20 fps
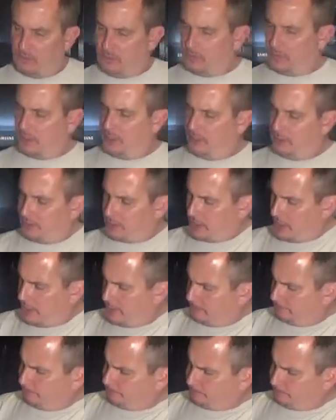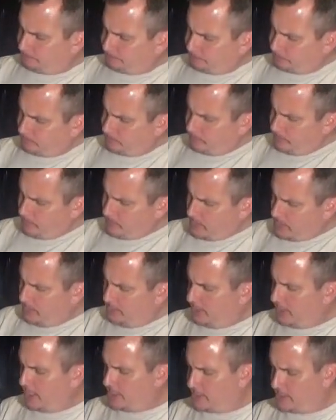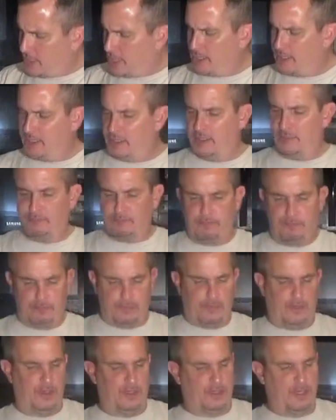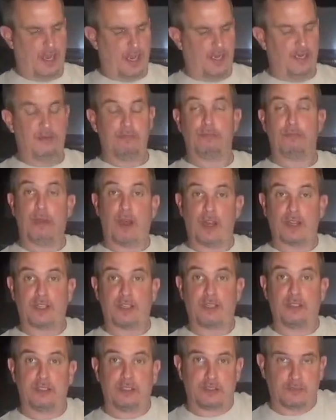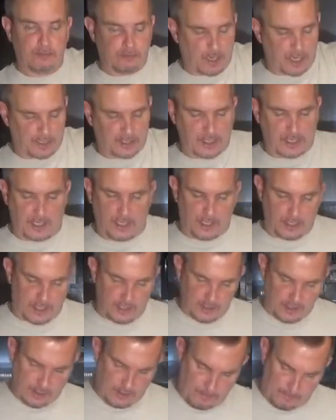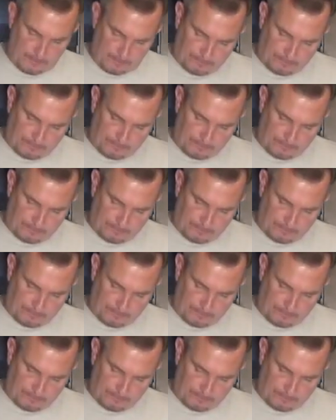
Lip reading: we use I got Johnny's salad and pasta elegance.